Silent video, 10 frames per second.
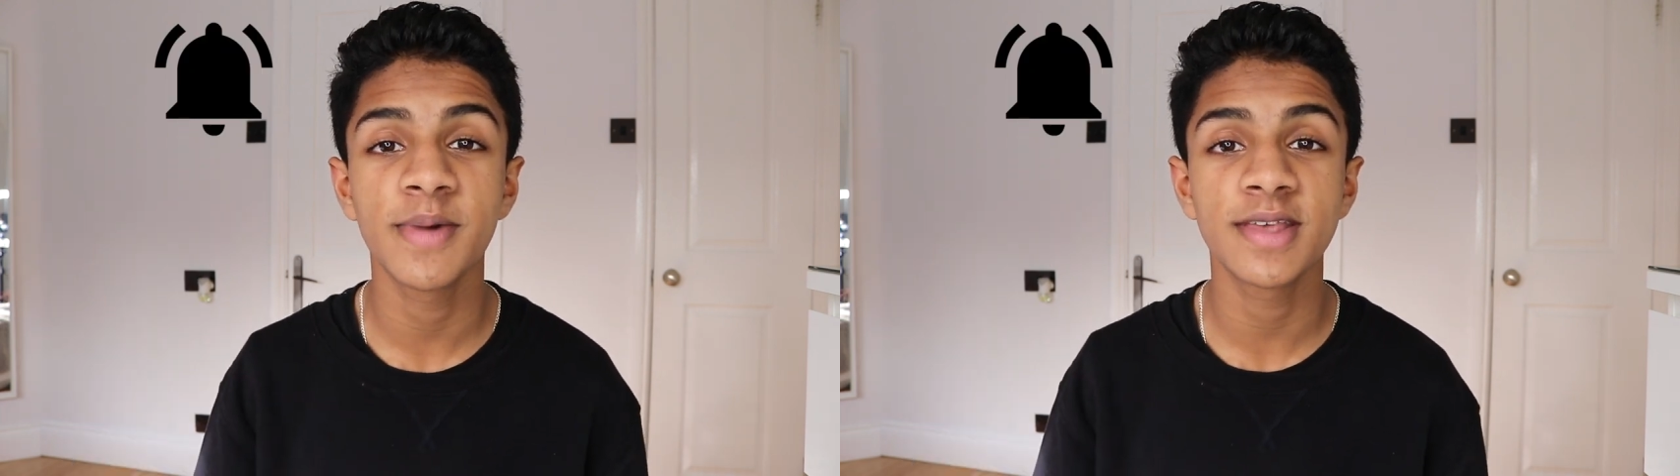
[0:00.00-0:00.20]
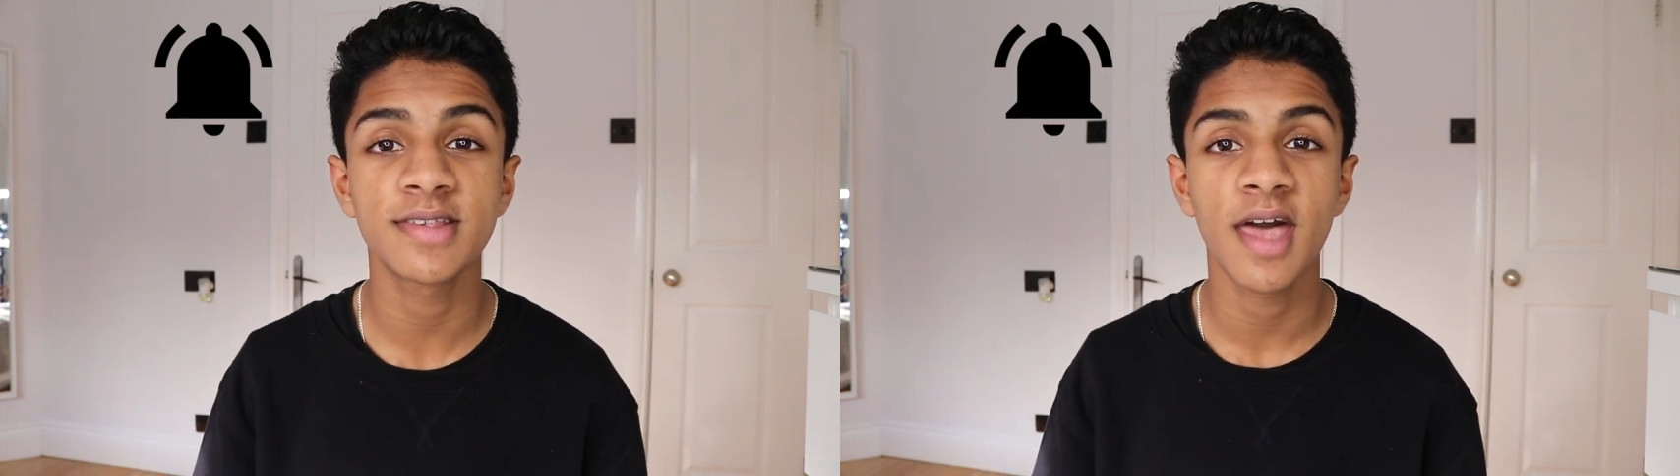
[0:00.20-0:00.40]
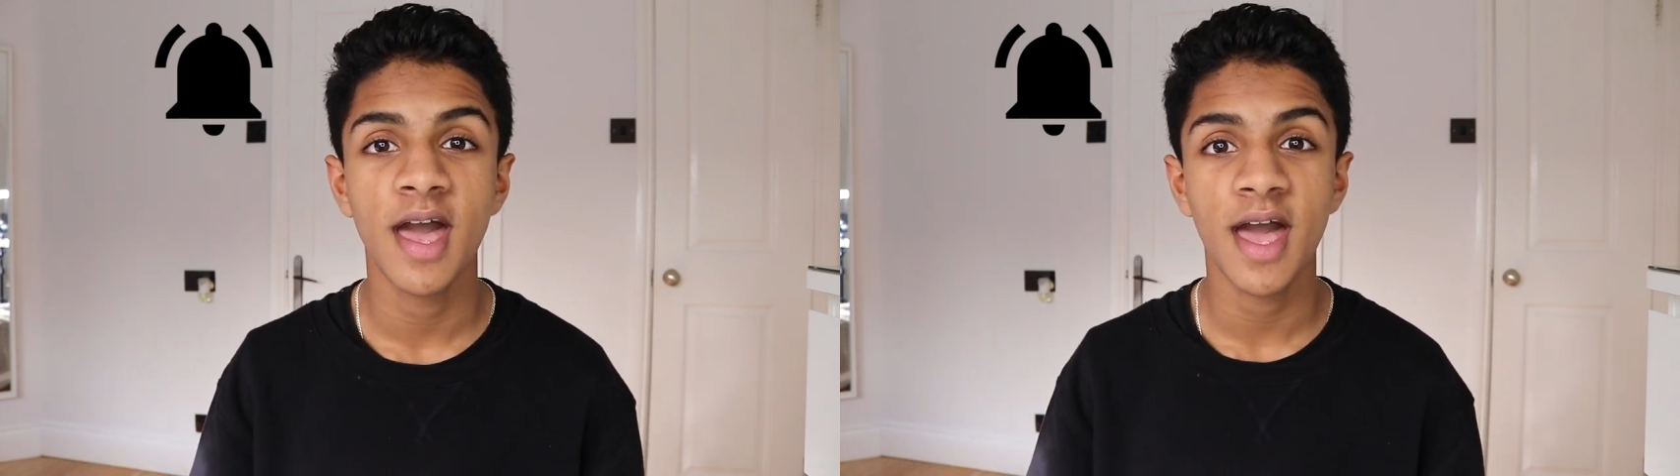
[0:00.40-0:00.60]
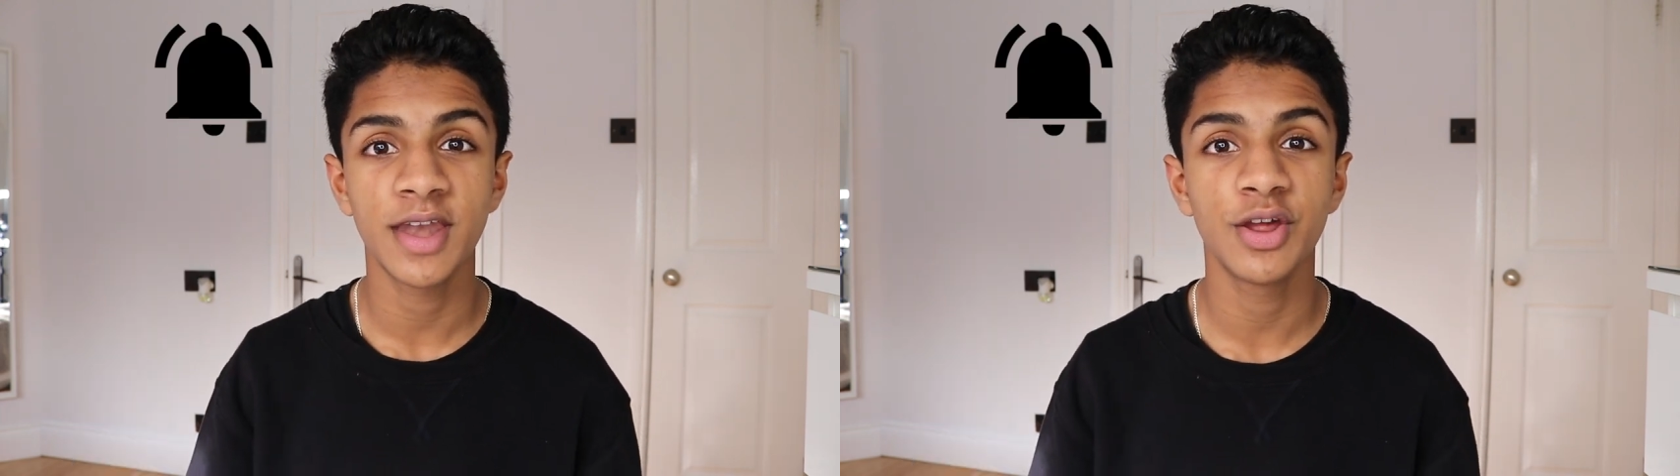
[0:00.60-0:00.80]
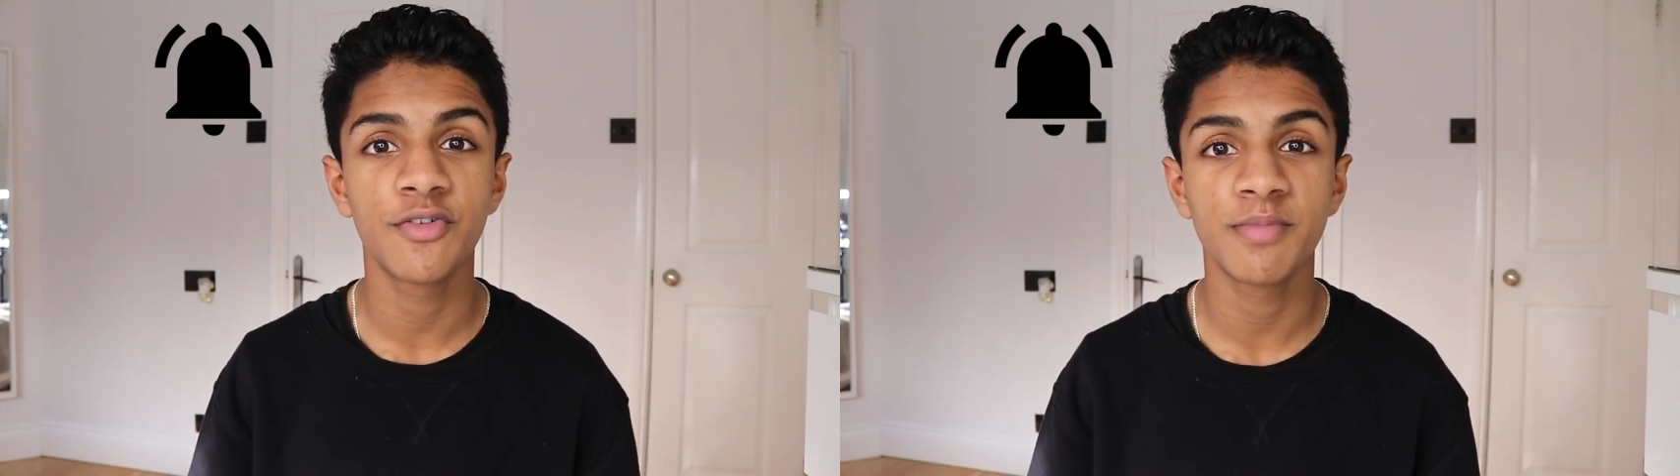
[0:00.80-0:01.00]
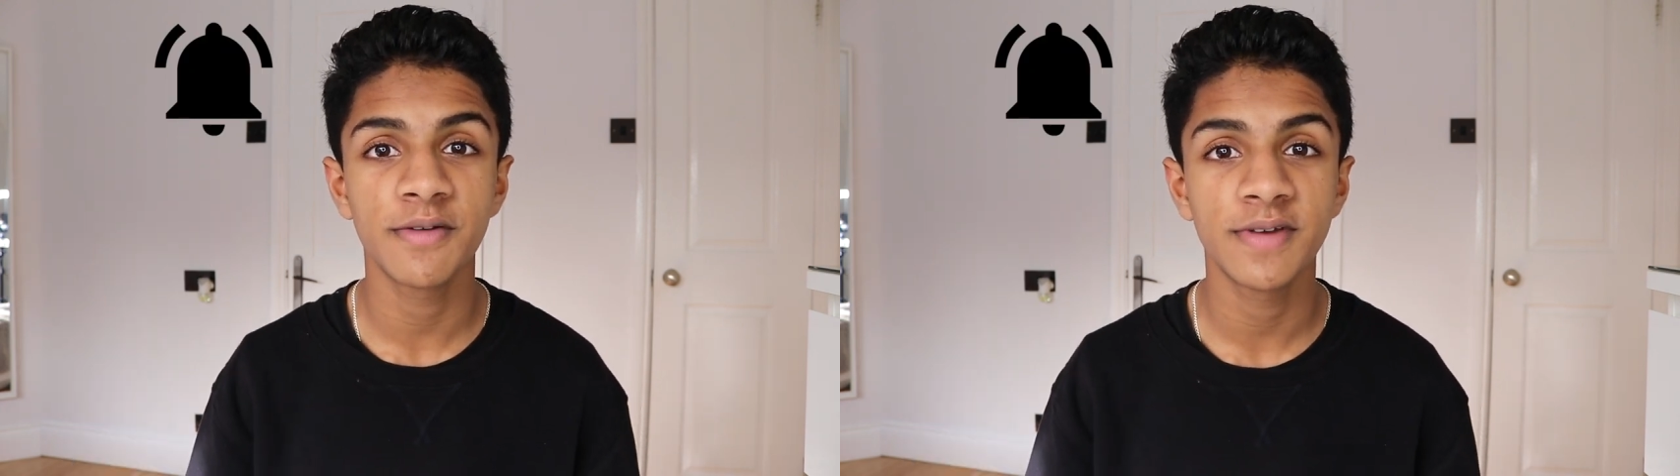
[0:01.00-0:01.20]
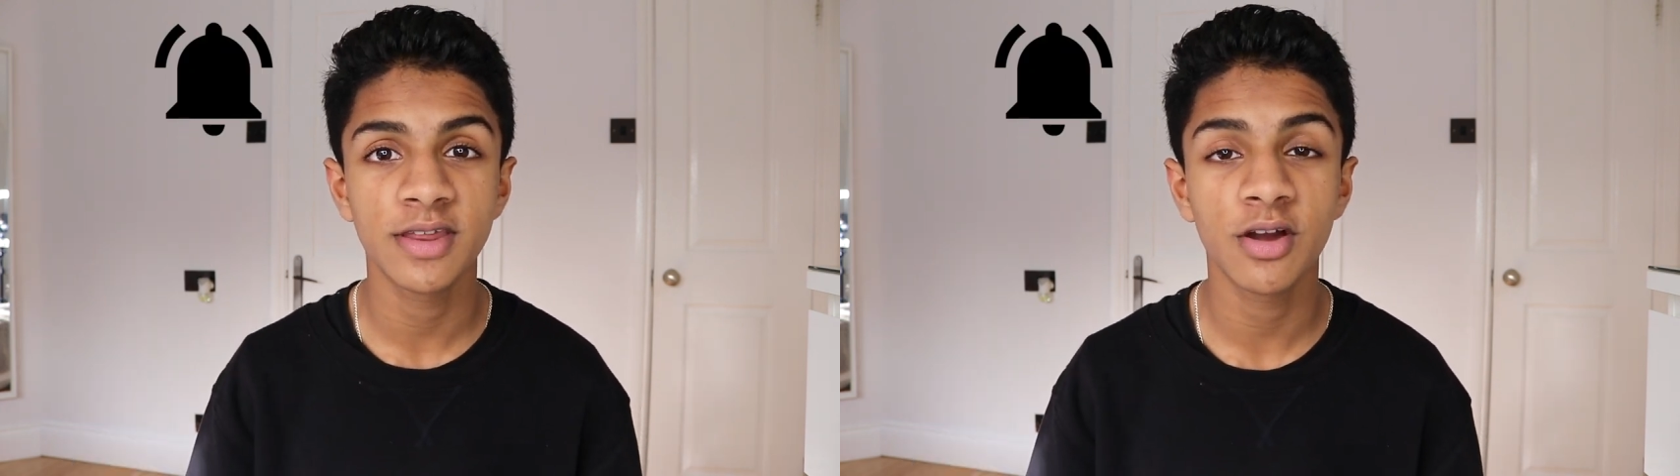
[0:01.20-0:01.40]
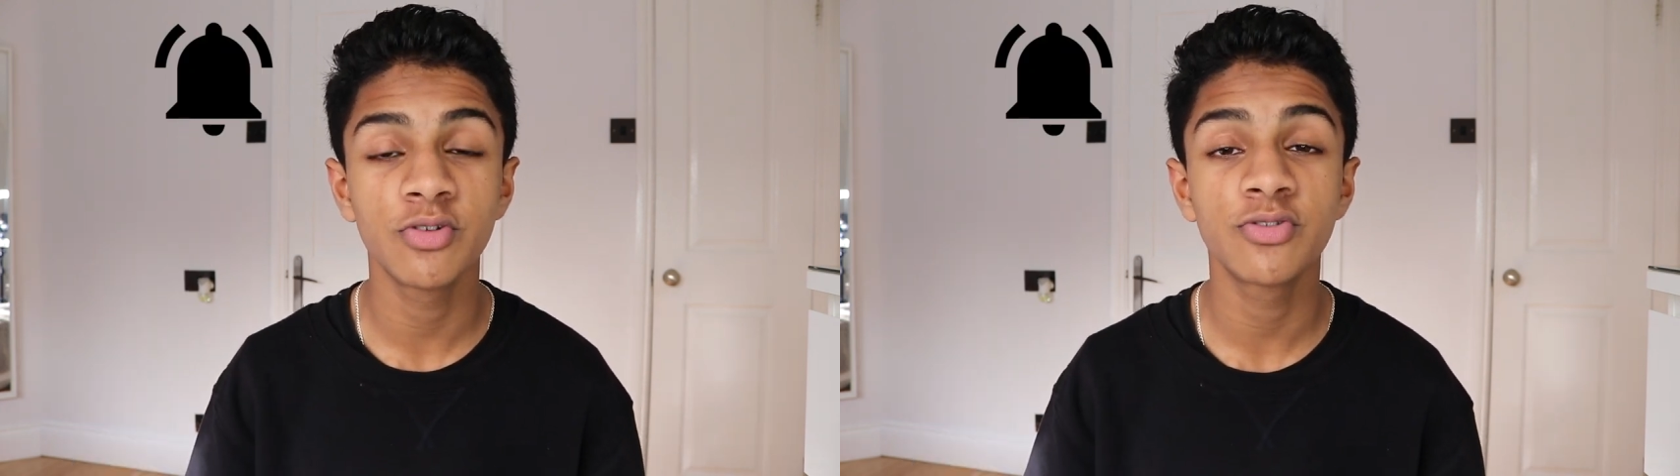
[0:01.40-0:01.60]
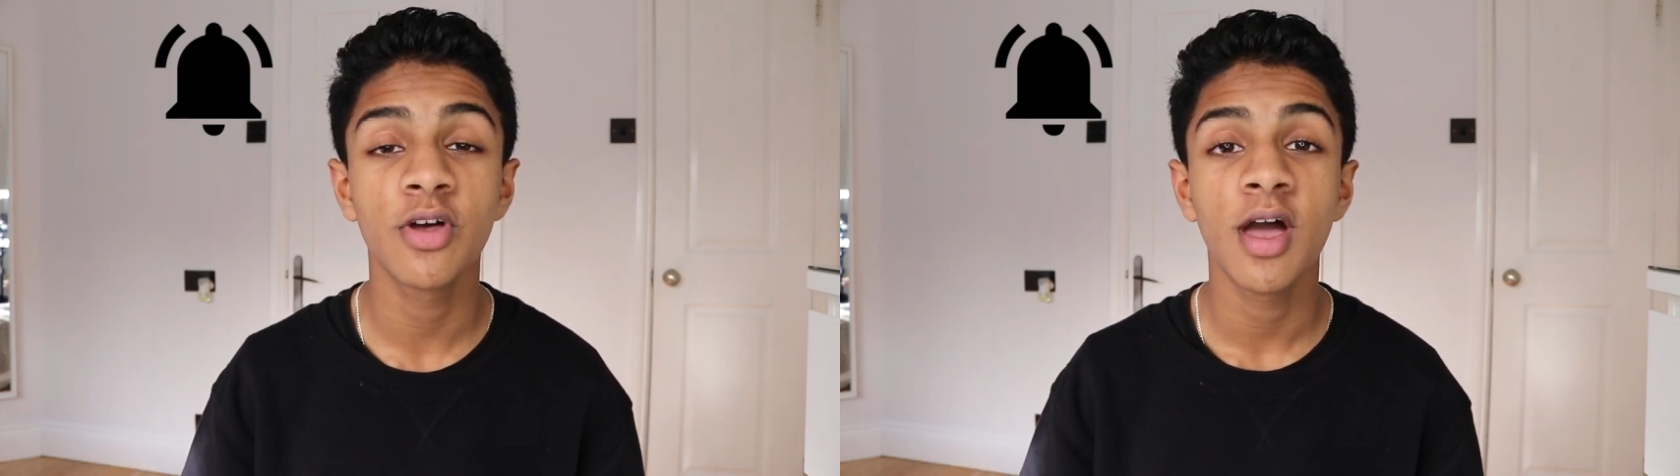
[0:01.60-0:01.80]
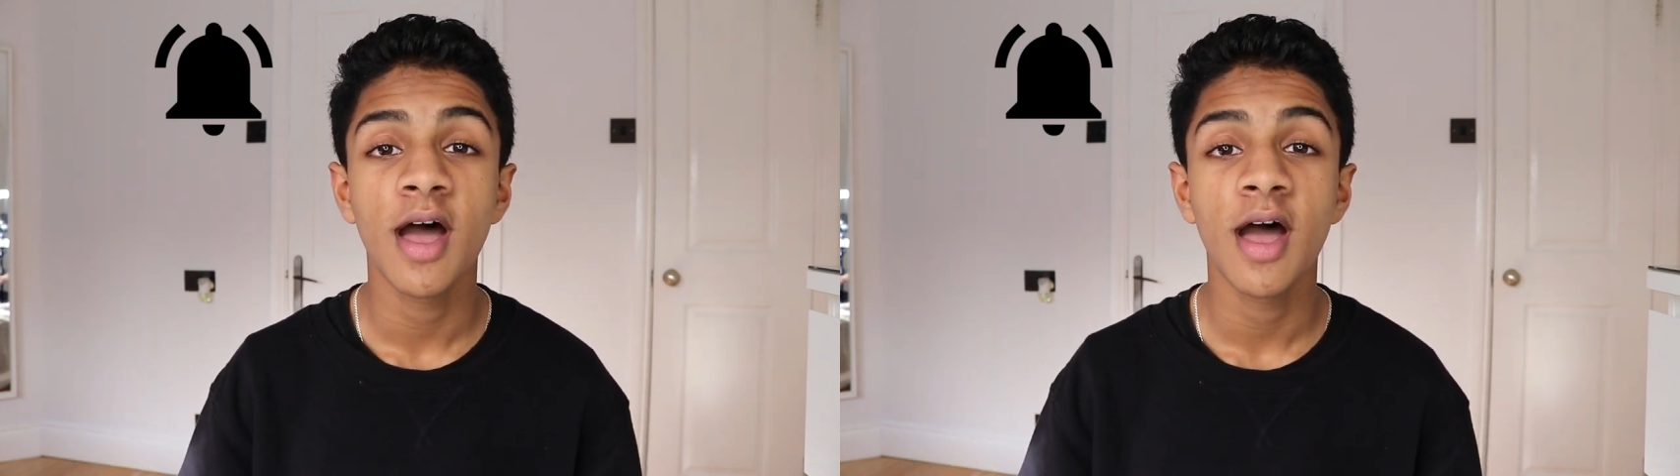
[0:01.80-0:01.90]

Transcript: miss any of my videos.